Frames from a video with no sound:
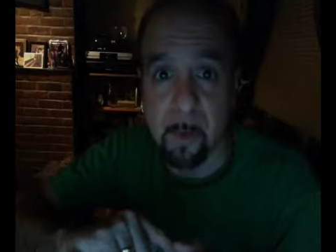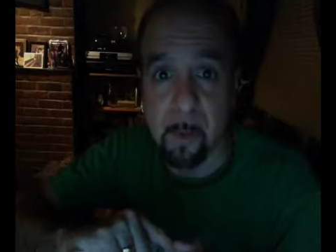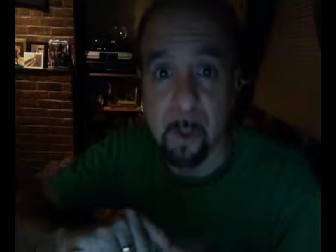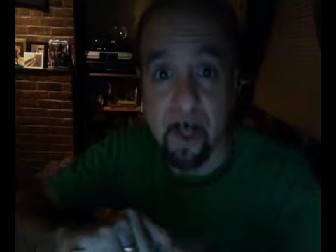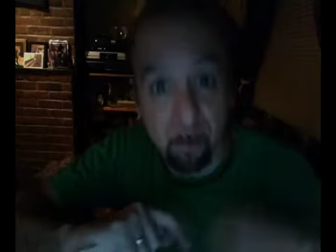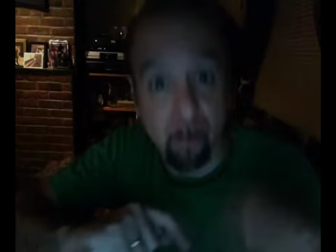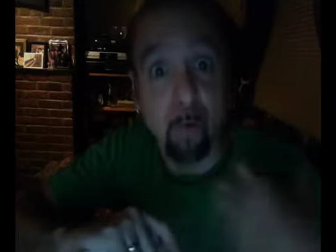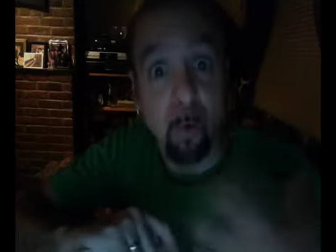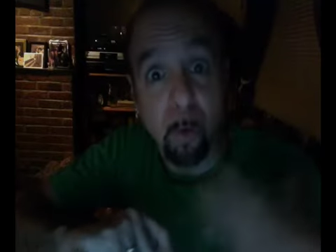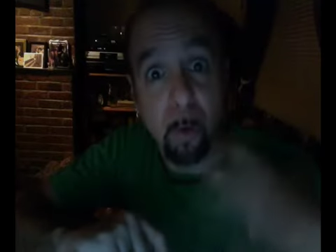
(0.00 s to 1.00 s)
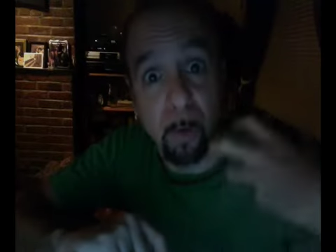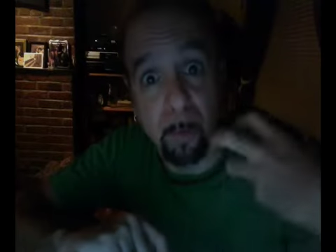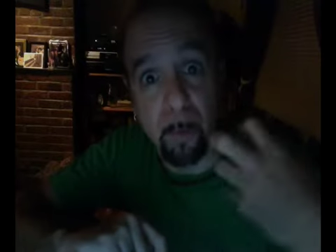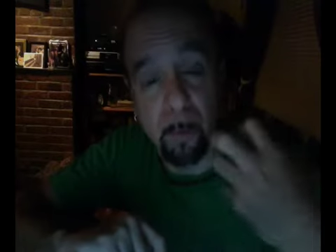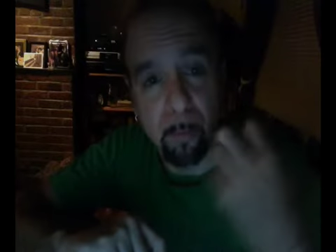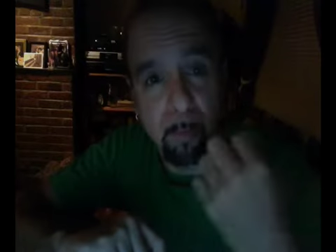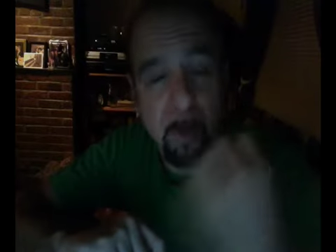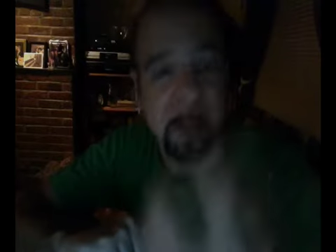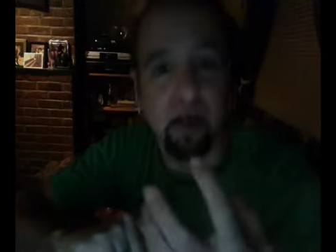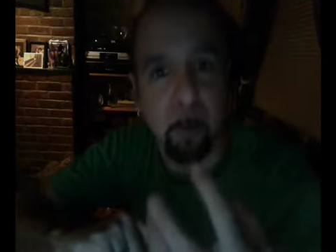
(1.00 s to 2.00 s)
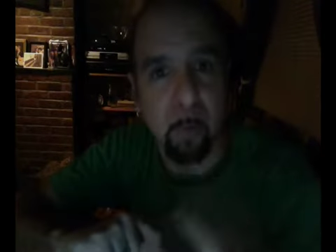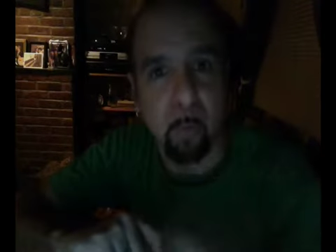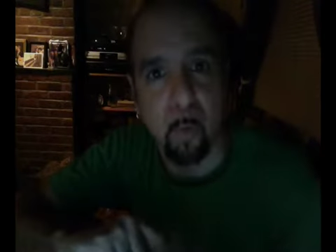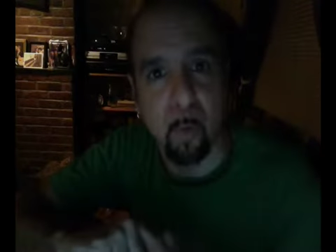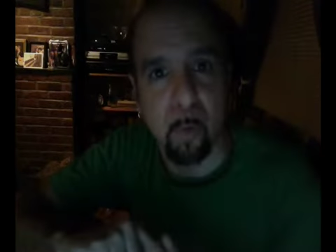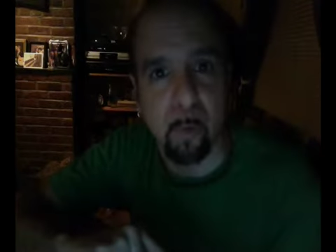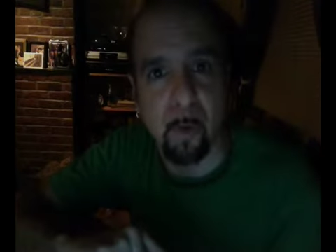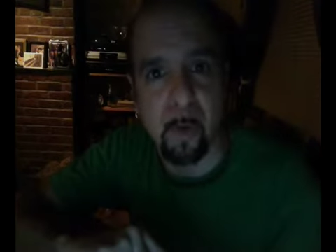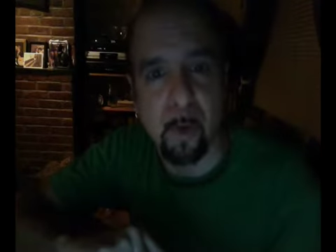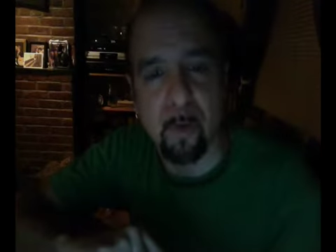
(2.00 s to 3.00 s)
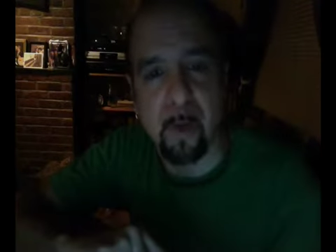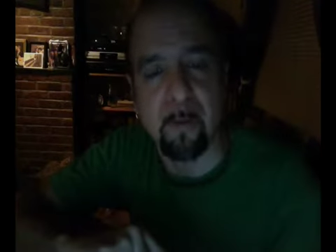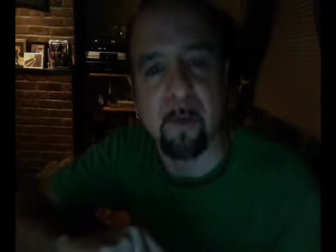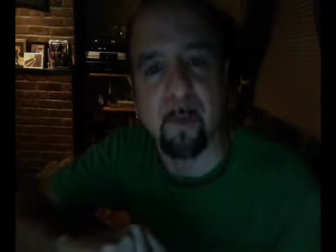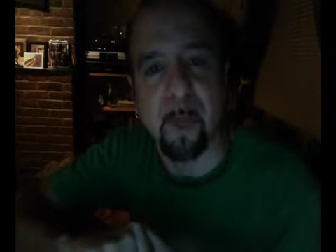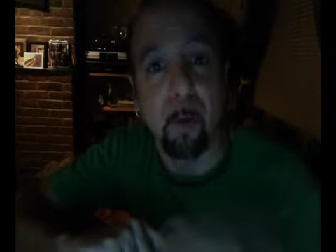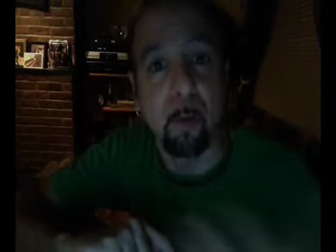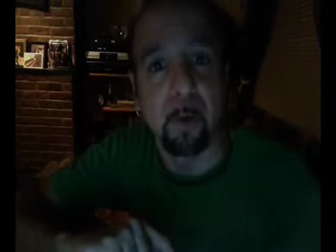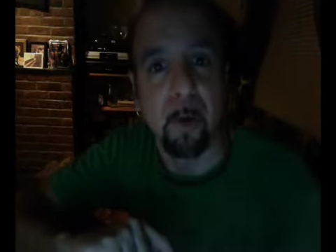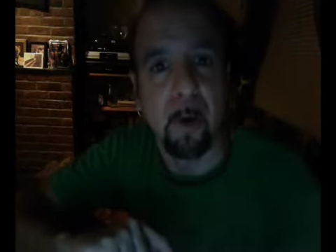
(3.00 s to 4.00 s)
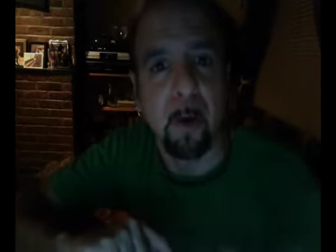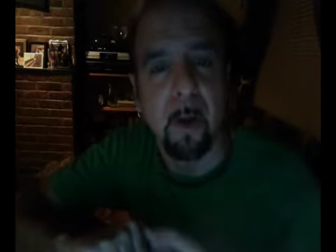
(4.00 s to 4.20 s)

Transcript: It should get stronger and brighter and more creative as we get older.